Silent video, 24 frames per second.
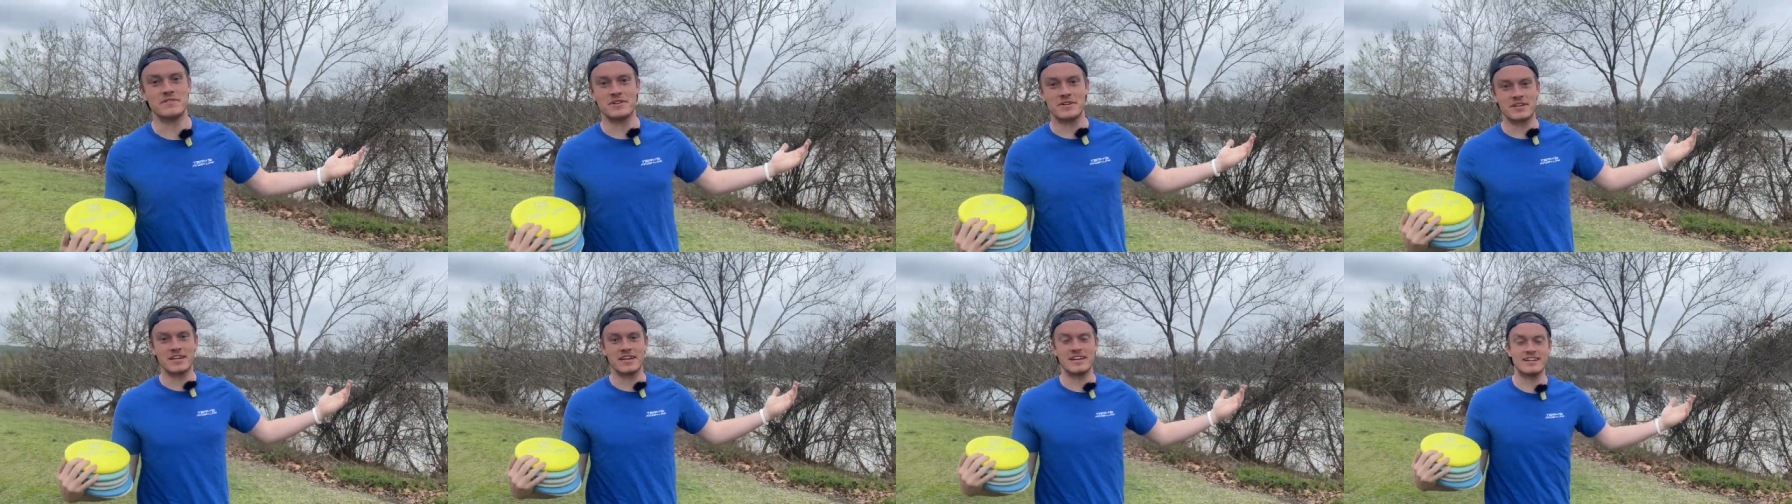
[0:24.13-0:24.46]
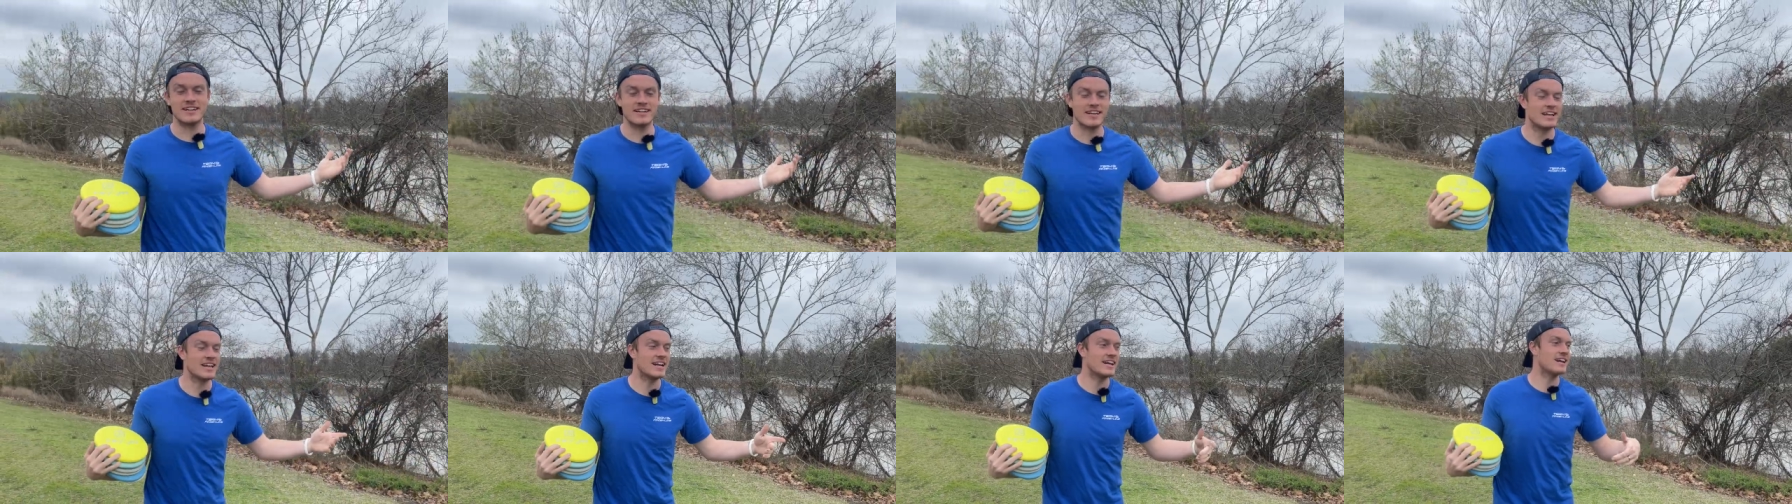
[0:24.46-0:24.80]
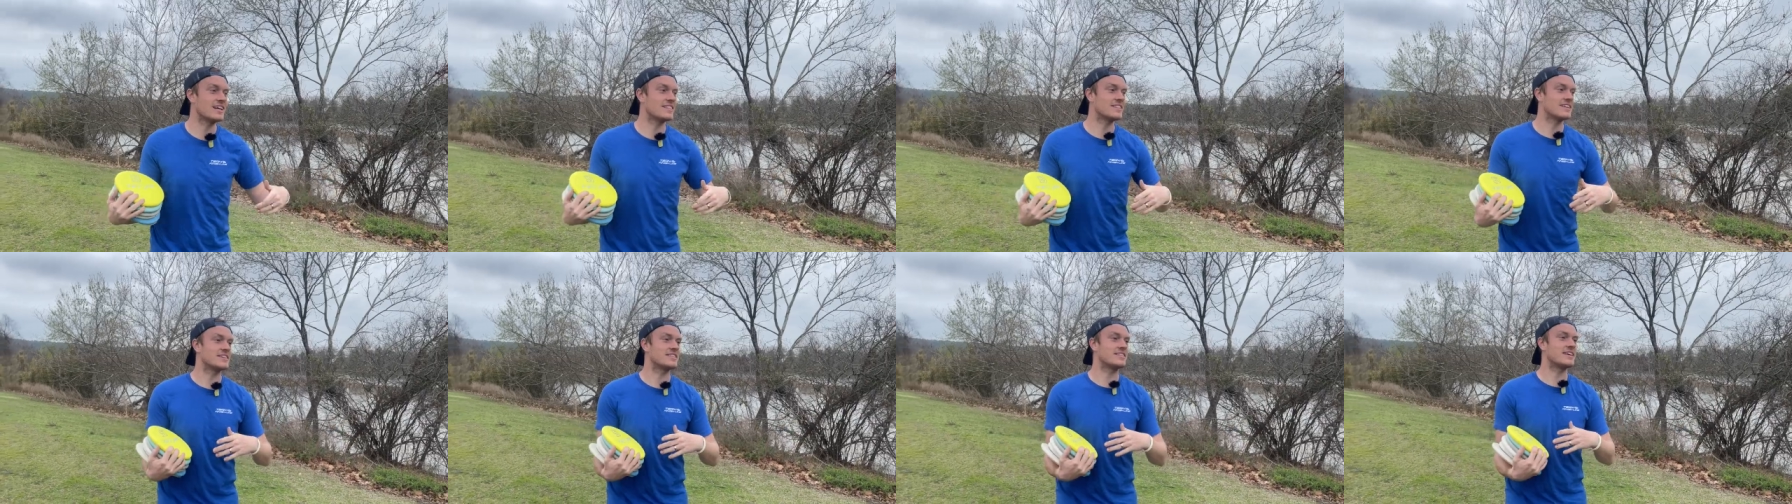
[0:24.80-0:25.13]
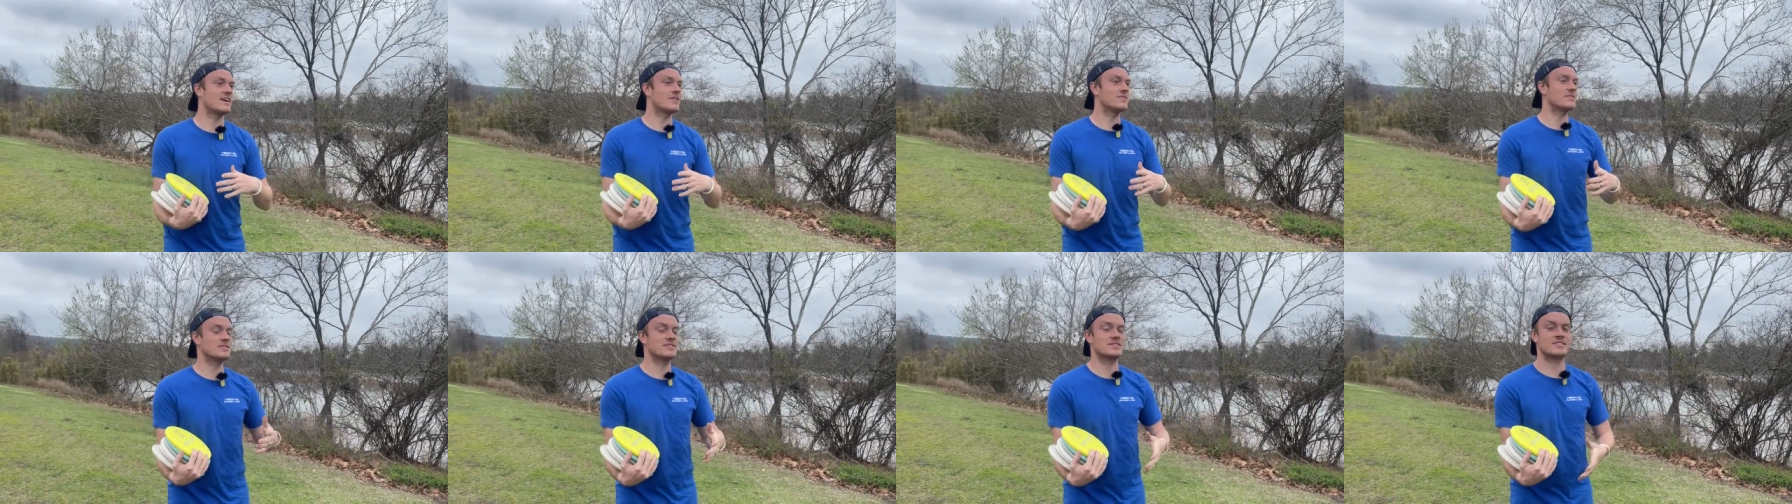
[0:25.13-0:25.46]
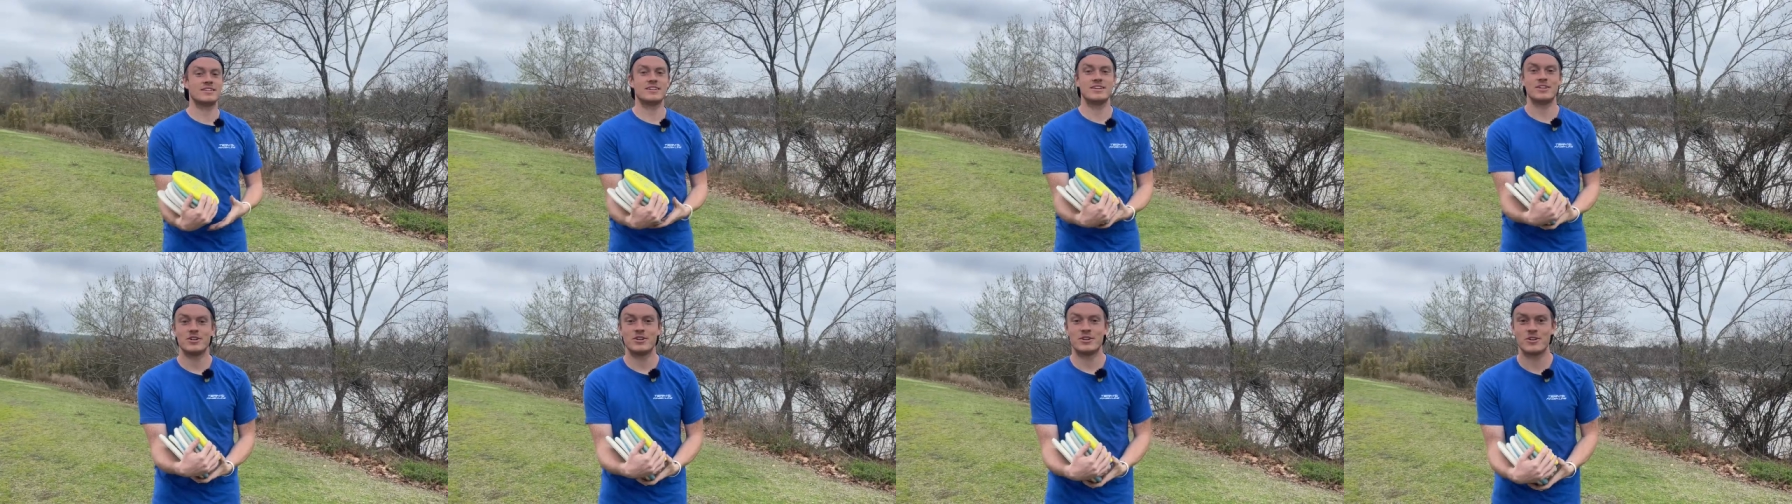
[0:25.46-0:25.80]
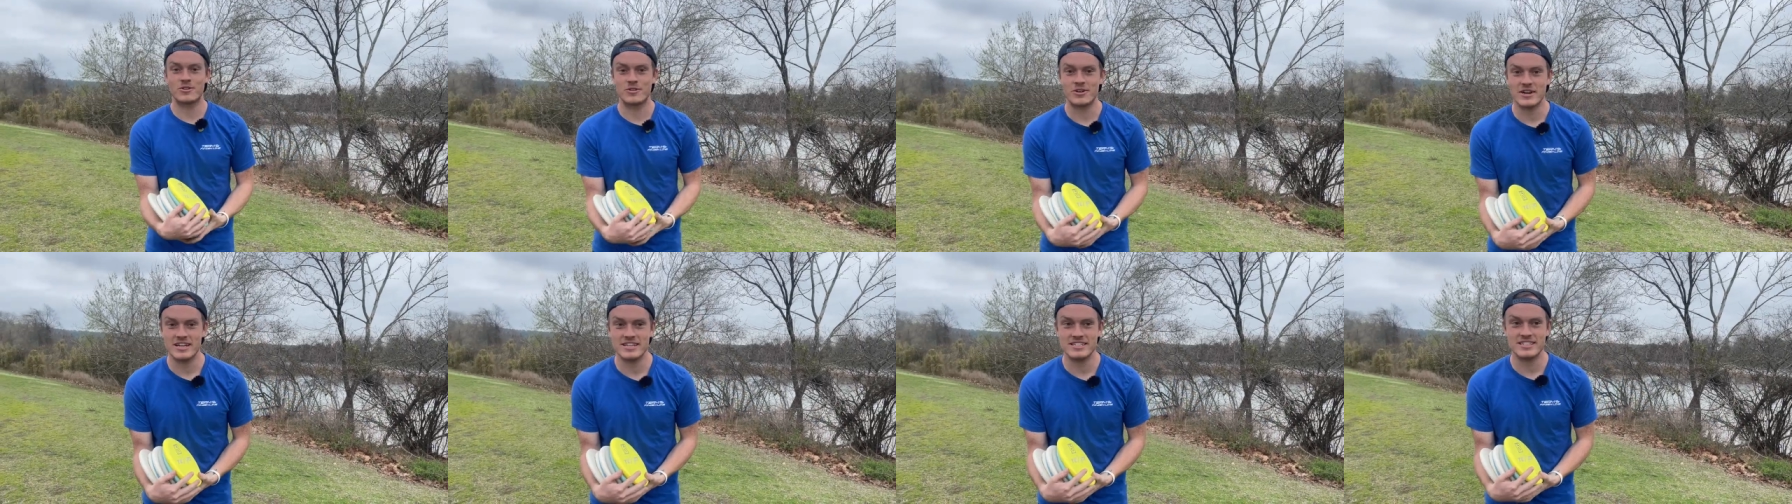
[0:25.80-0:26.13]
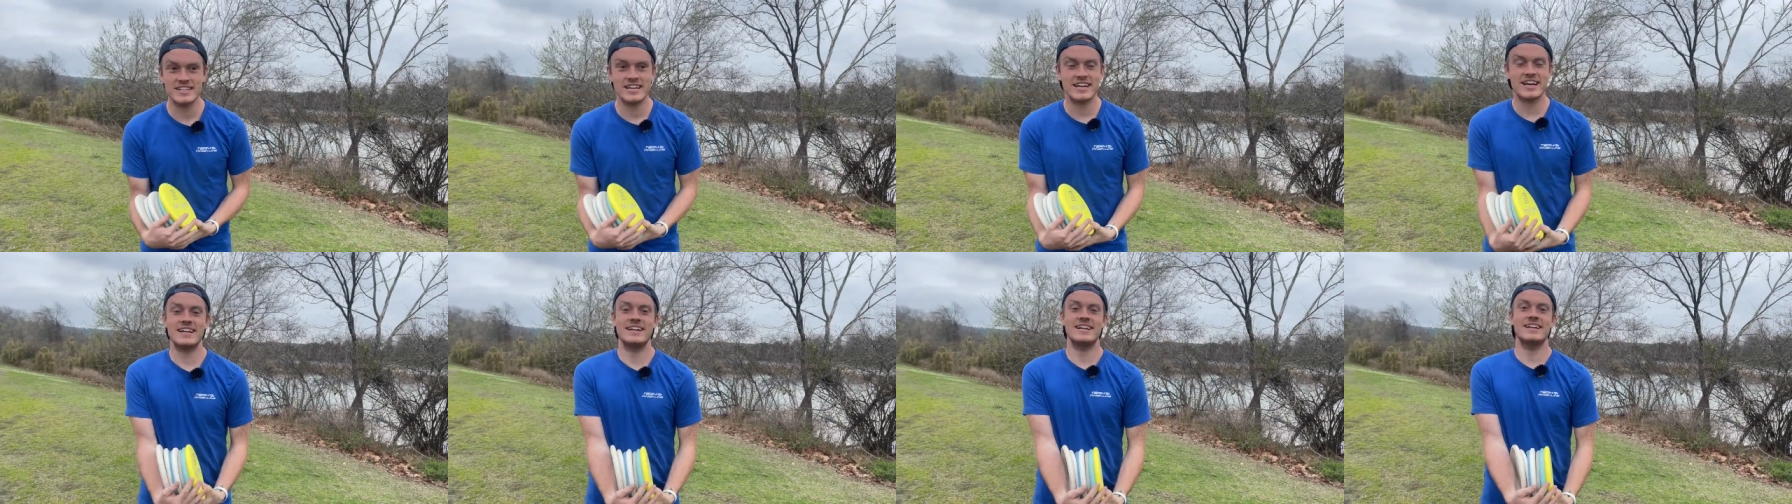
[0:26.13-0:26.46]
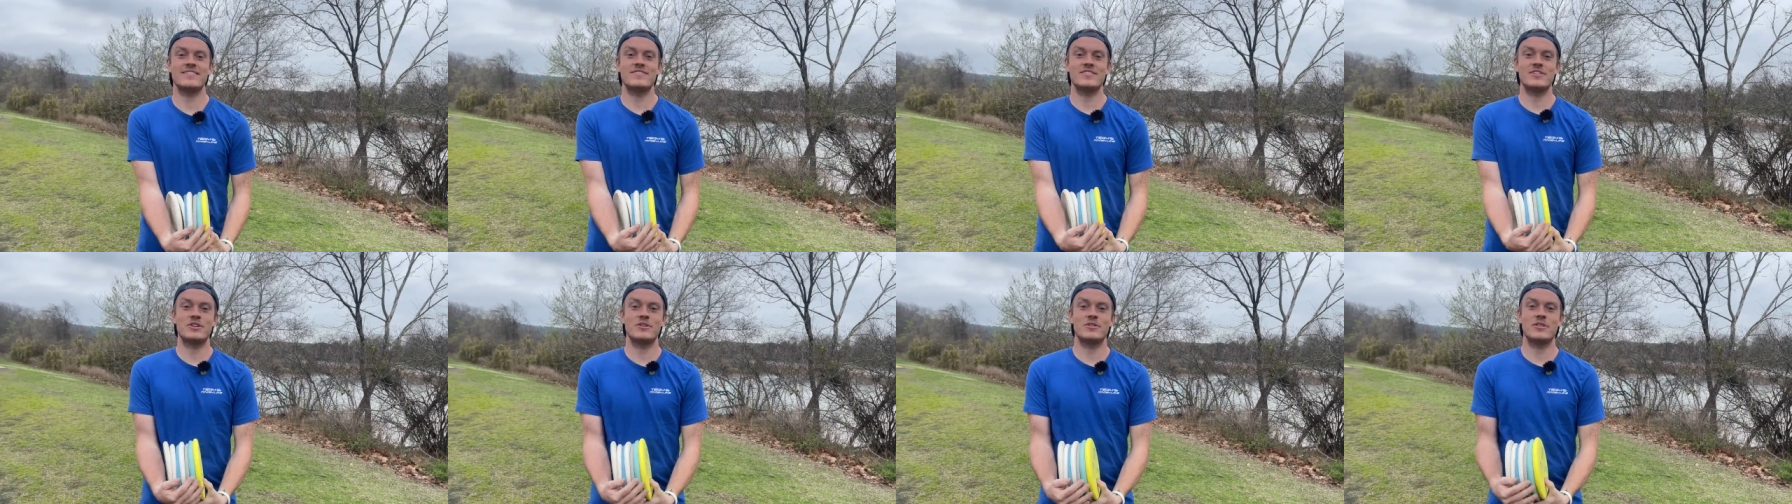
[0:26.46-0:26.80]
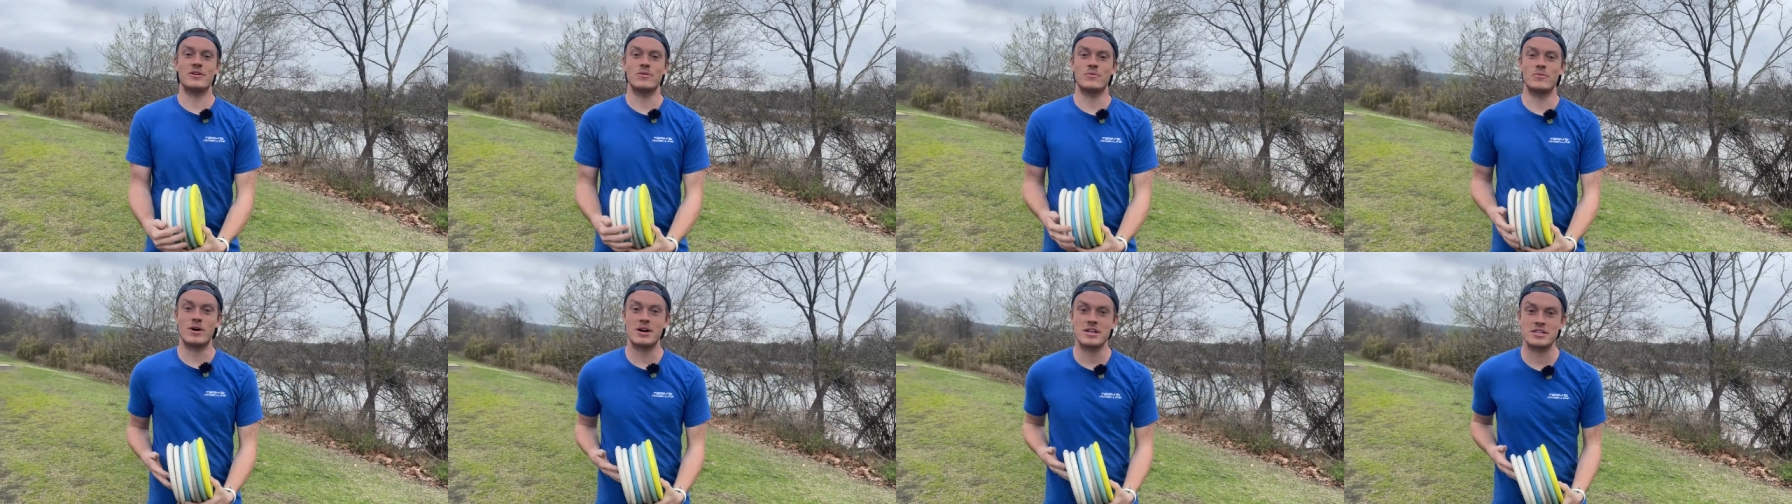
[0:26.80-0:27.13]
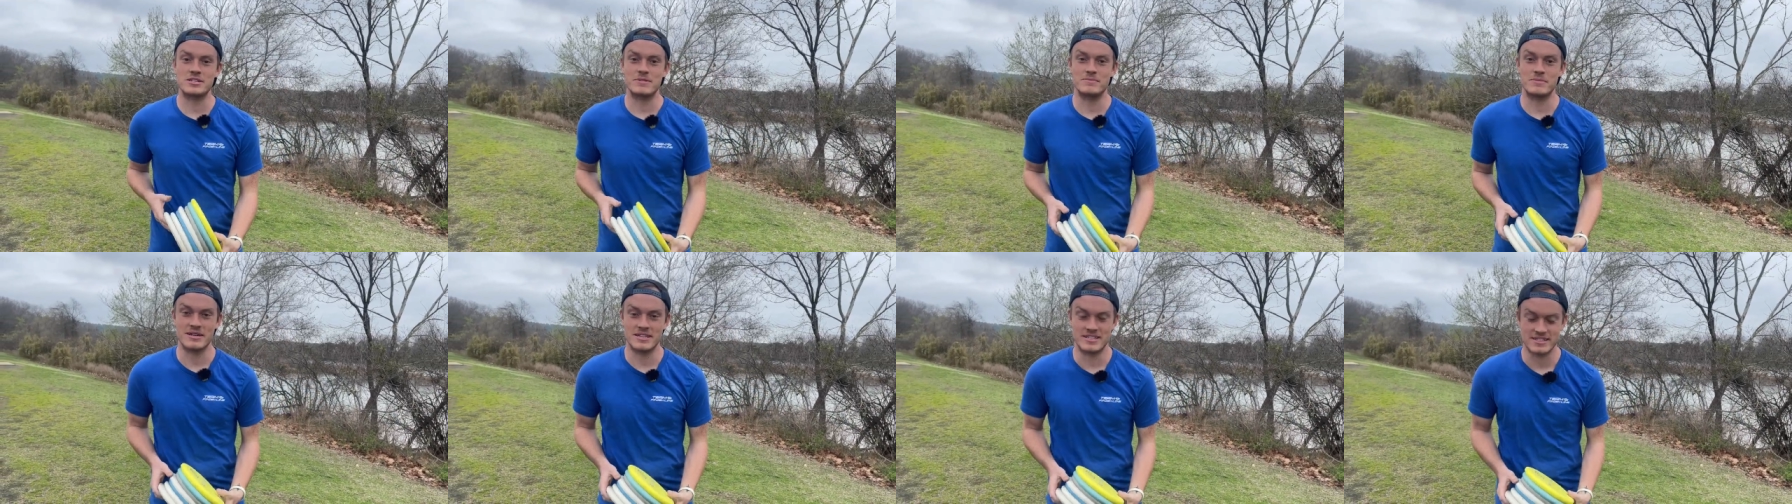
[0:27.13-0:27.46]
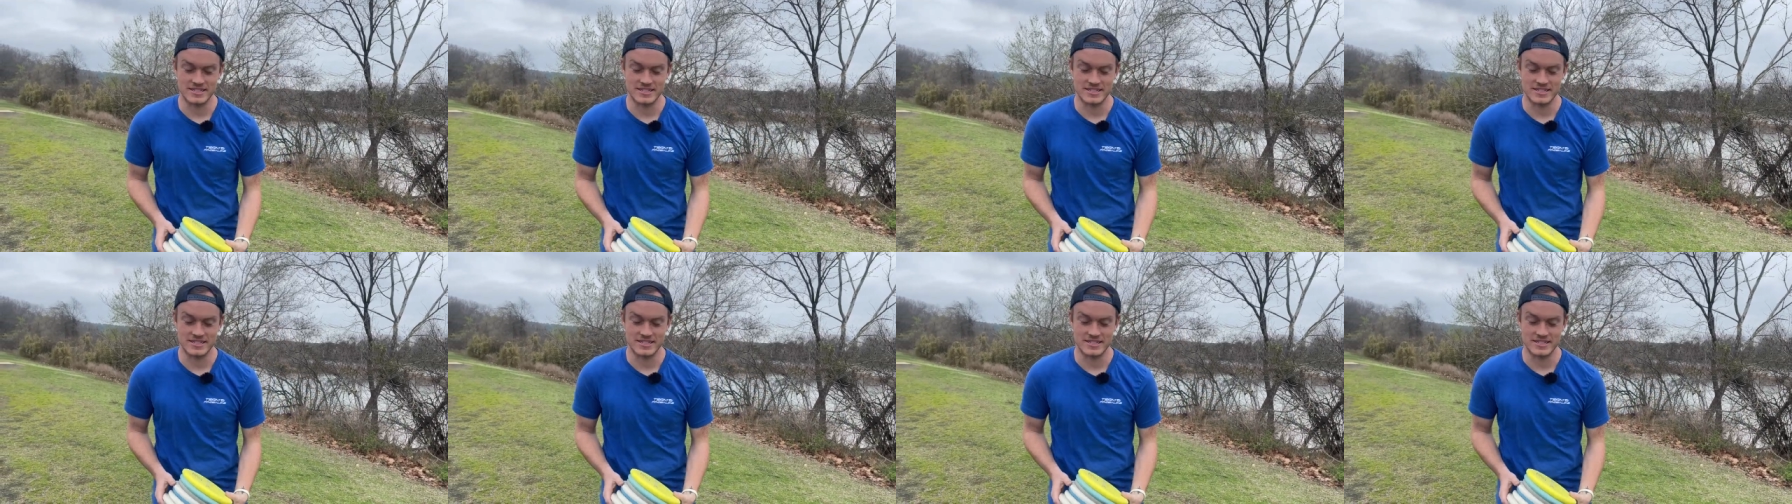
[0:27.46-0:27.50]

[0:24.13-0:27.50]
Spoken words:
Okay. And I thought that was crazy. I didn't even know they watched my